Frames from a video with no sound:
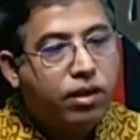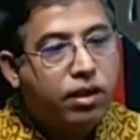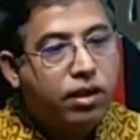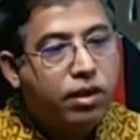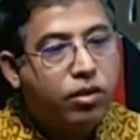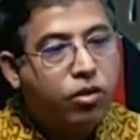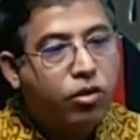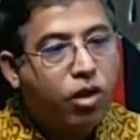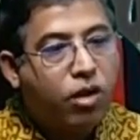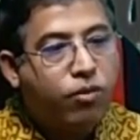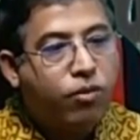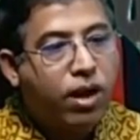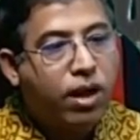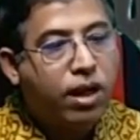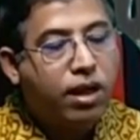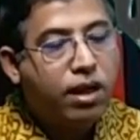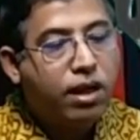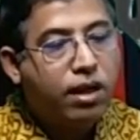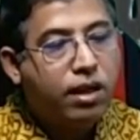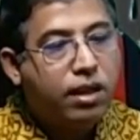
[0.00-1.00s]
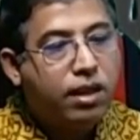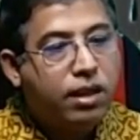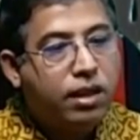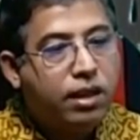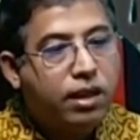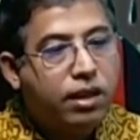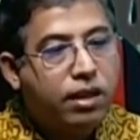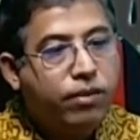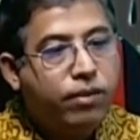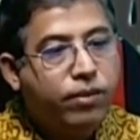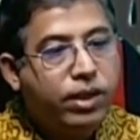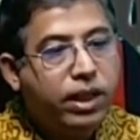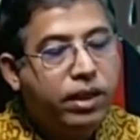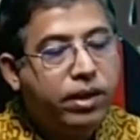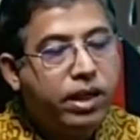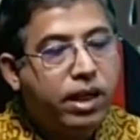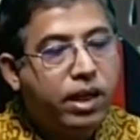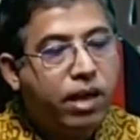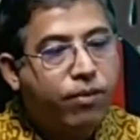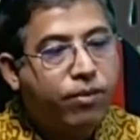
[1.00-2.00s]
normal
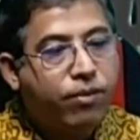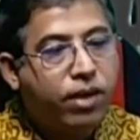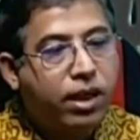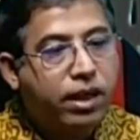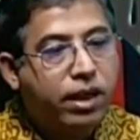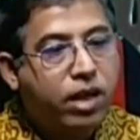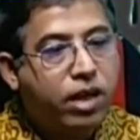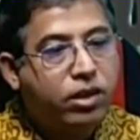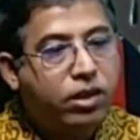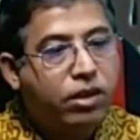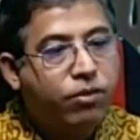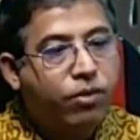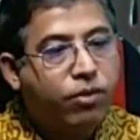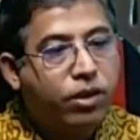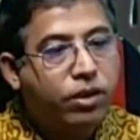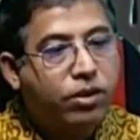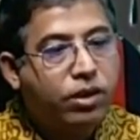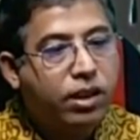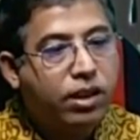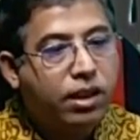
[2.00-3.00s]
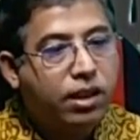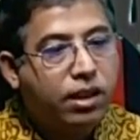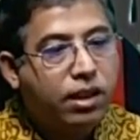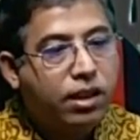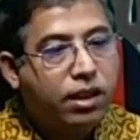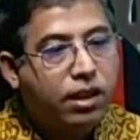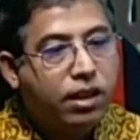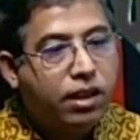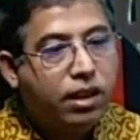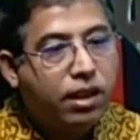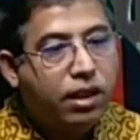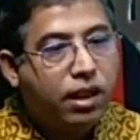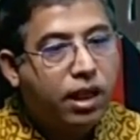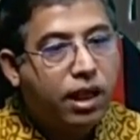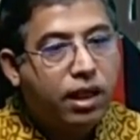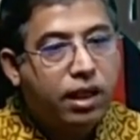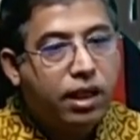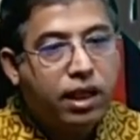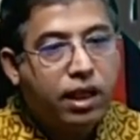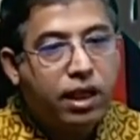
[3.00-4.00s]
immediately after kerosene poisoning,
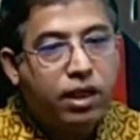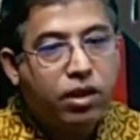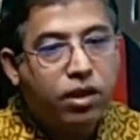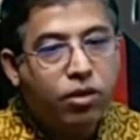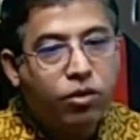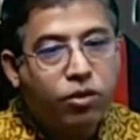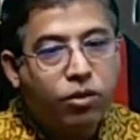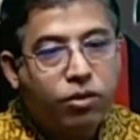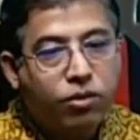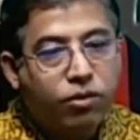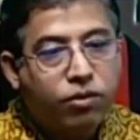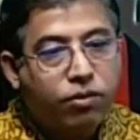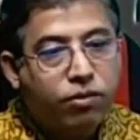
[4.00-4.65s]
and grade 2